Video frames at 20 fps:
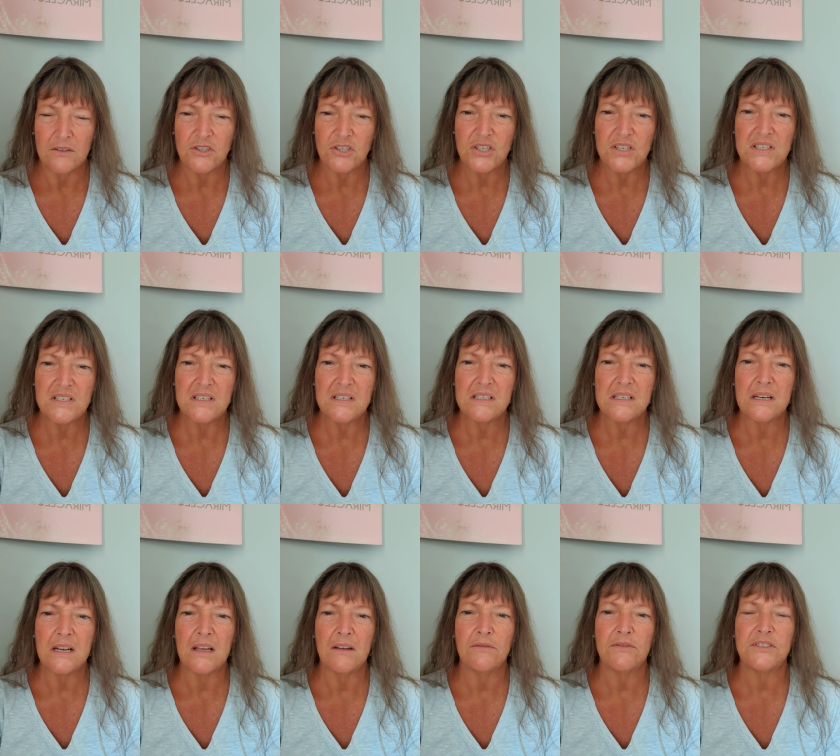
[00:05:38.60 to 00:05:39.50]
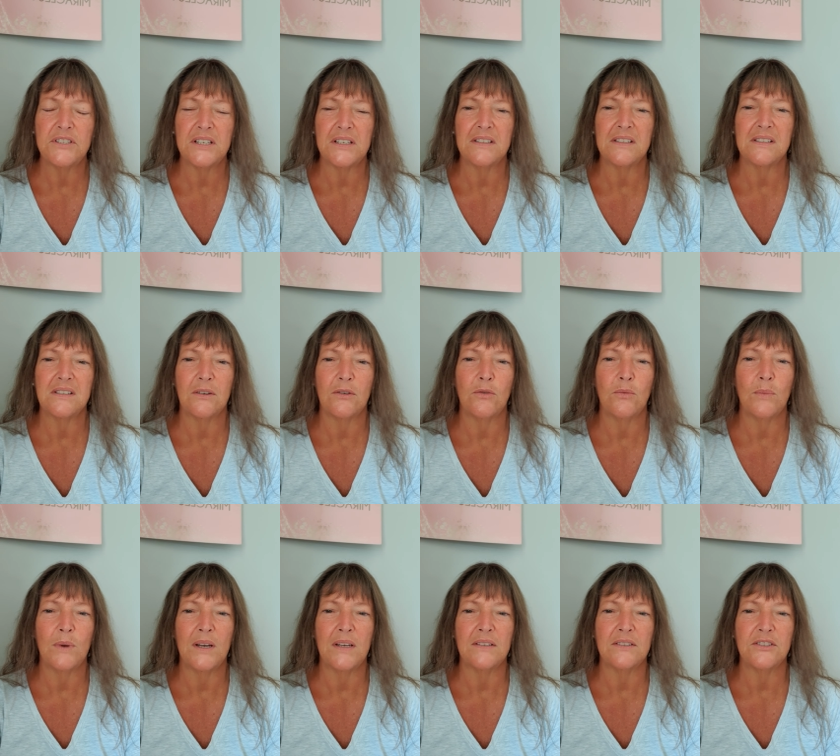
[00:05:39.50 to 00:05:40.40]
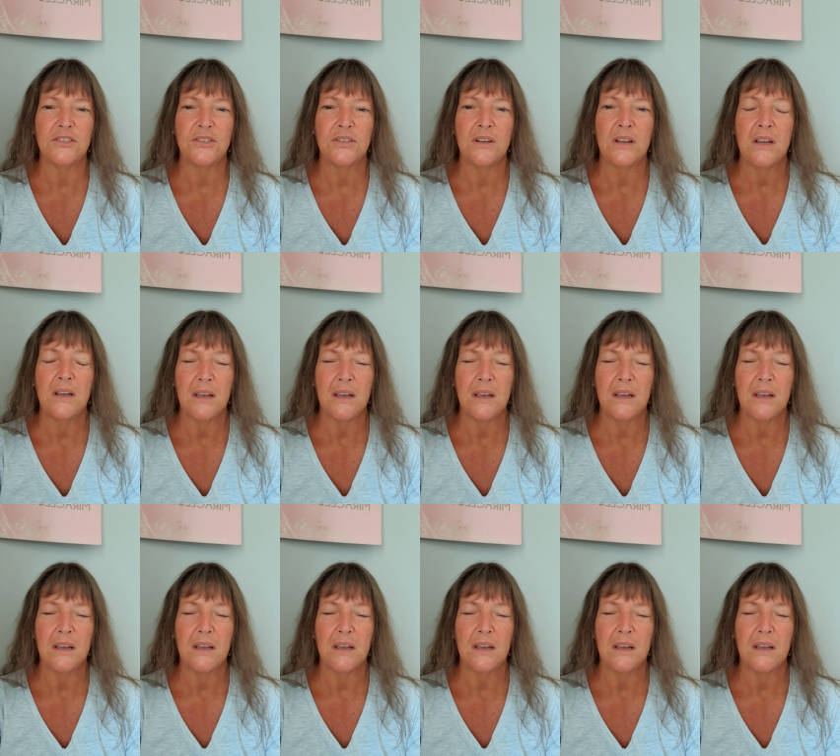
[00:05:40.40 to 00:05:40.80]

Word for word: Jesus loved us so much,